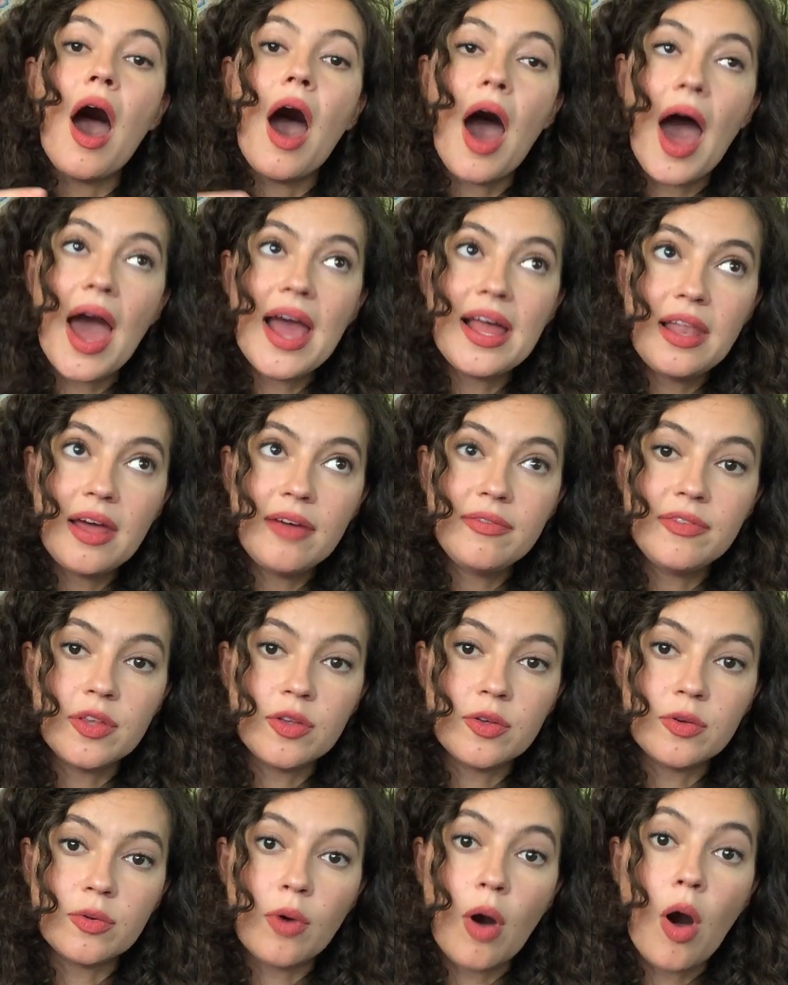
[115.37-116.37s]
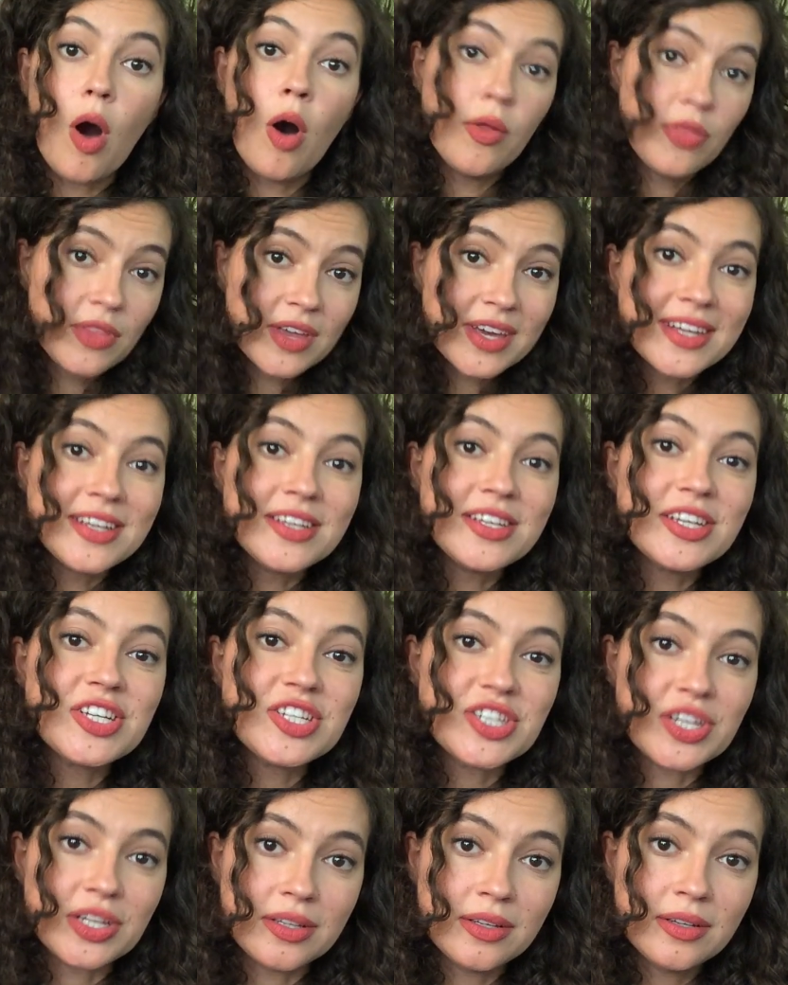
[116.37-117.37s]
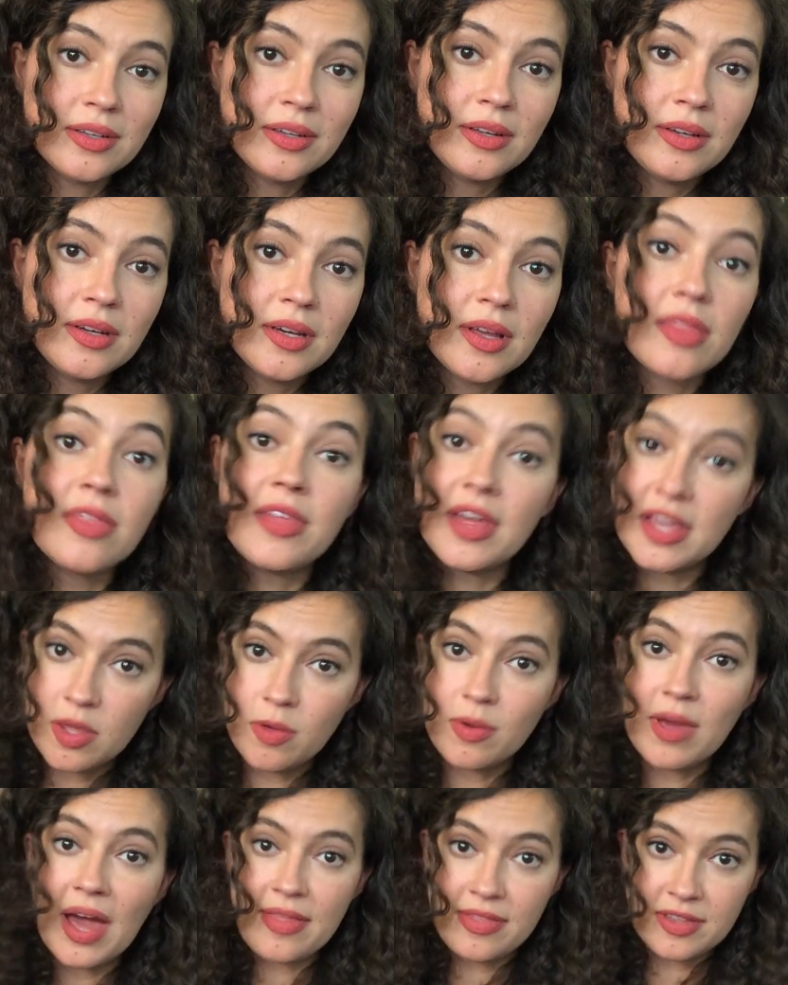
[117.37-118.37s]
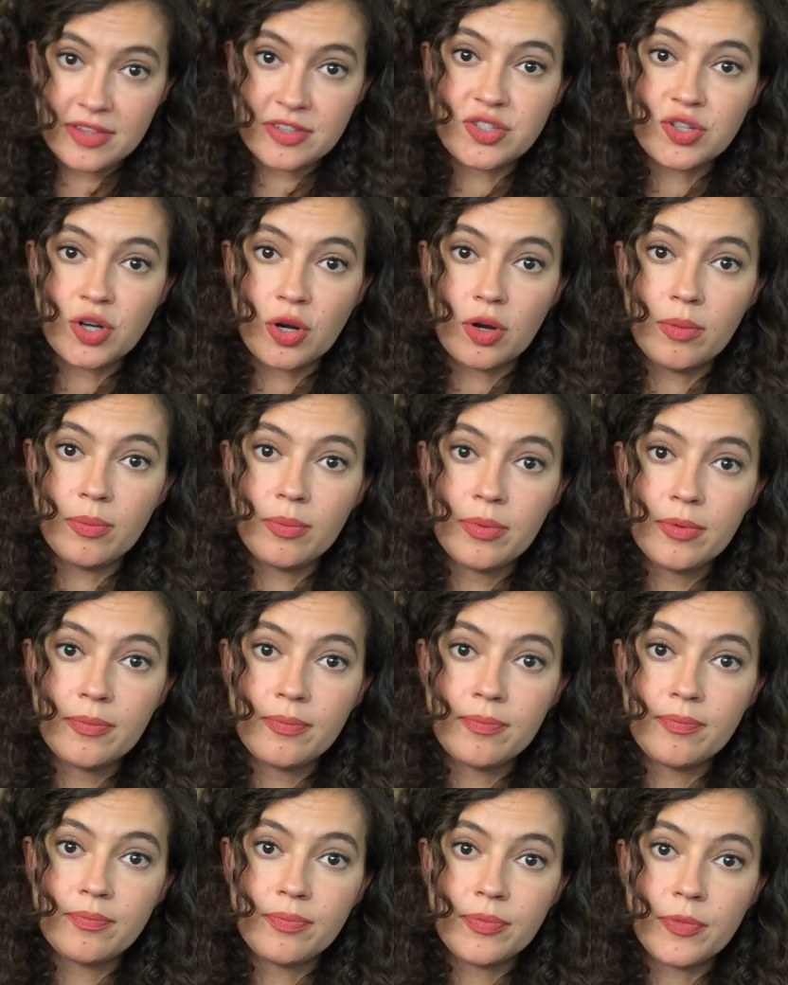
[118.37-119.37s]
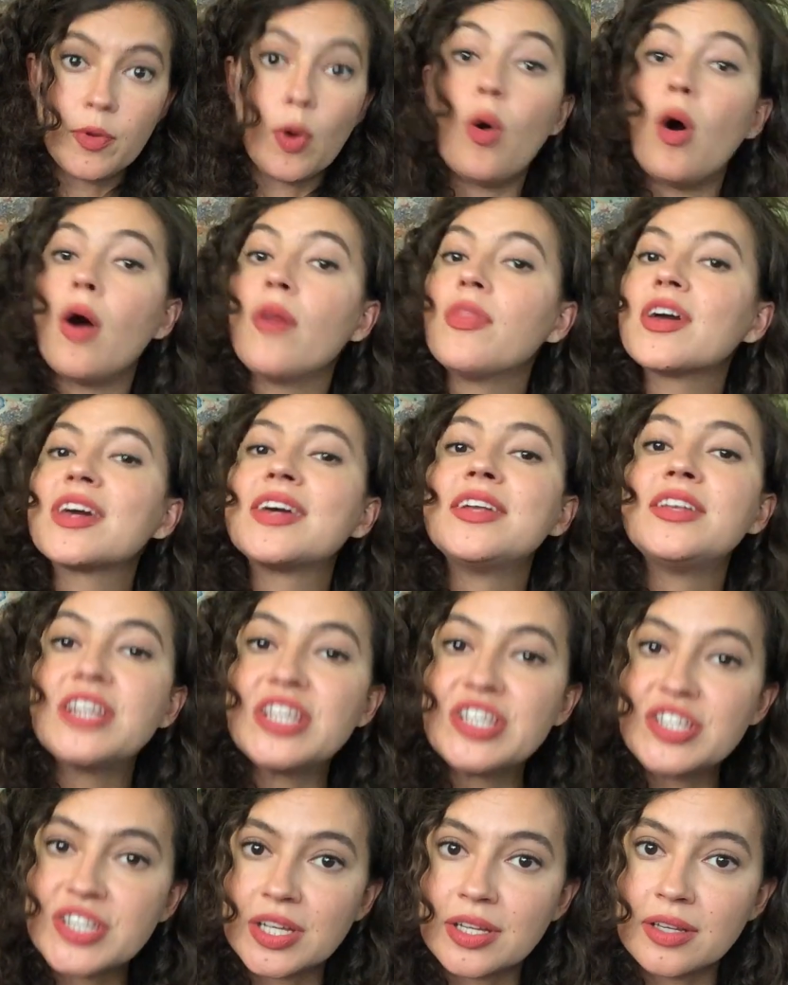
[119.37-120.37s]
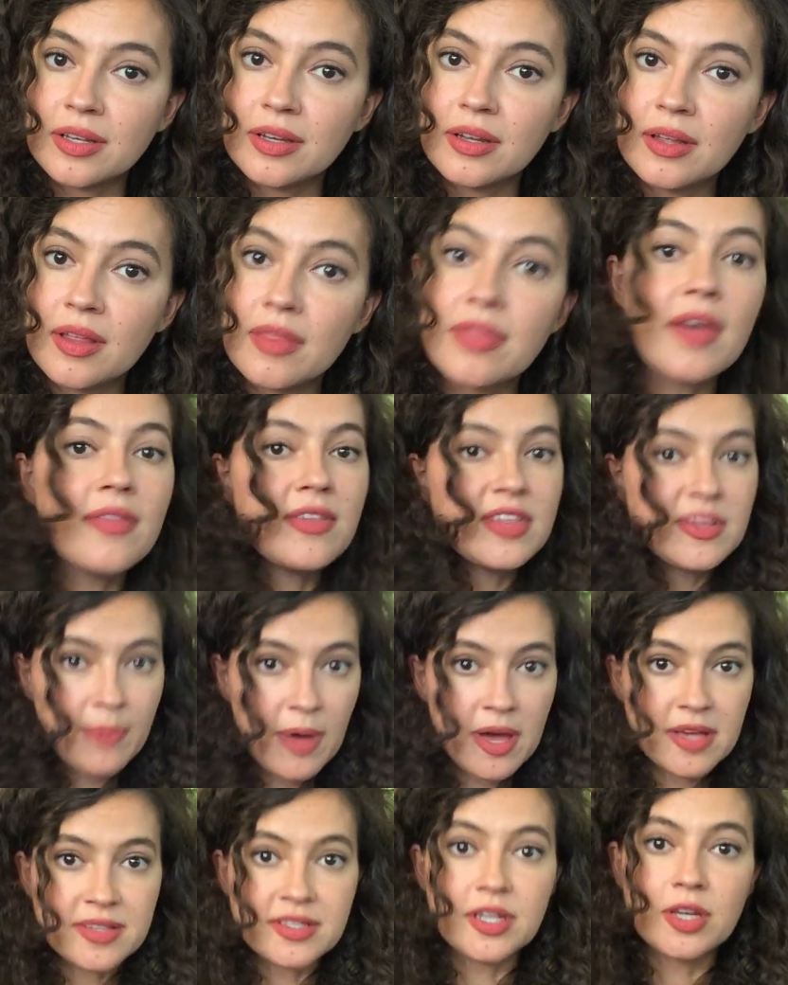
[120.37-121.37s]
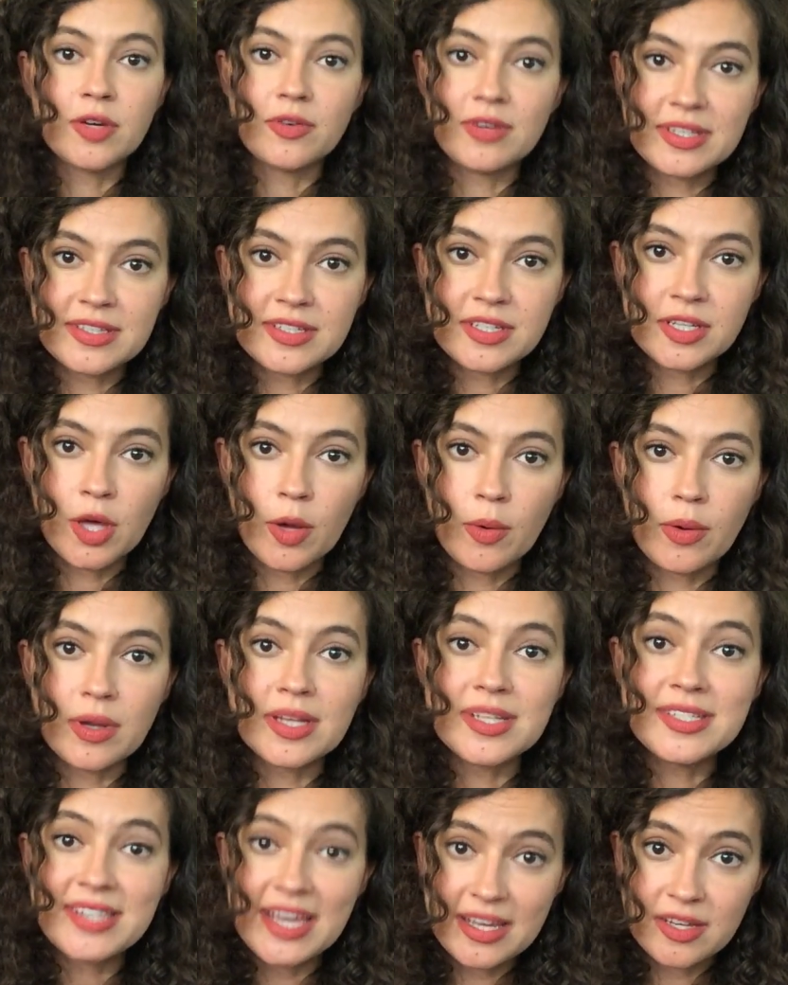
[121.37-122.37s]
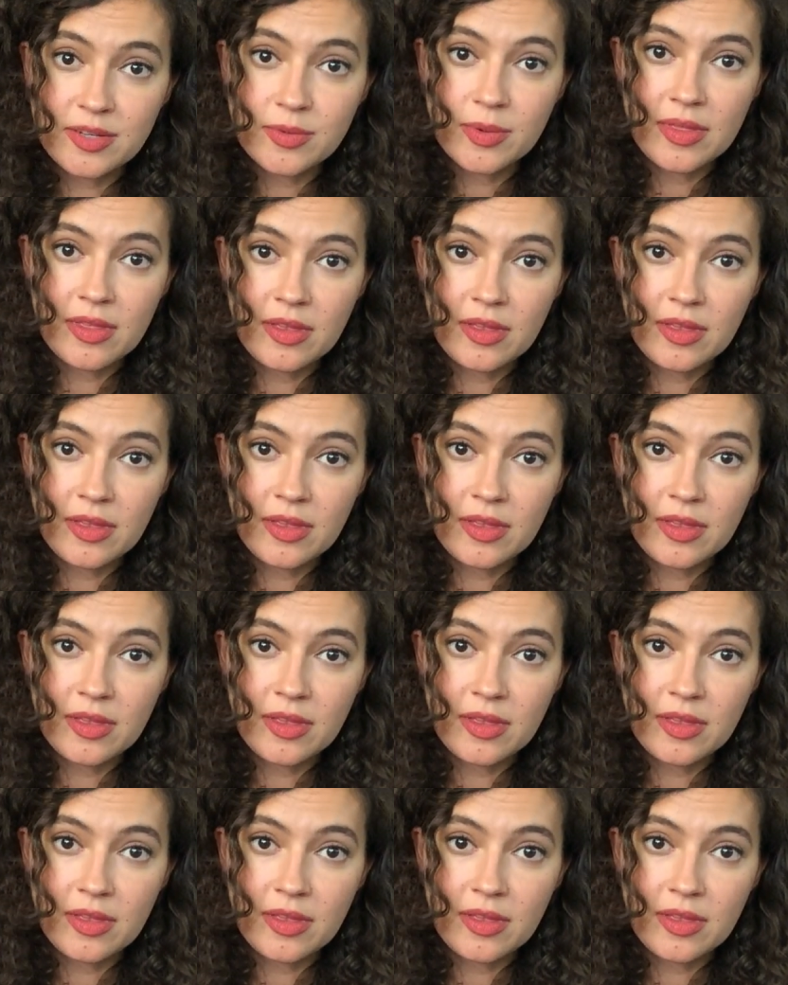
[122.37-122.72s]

I love you on the condition that you get this job, or on the condition that this person agrees to go on a date with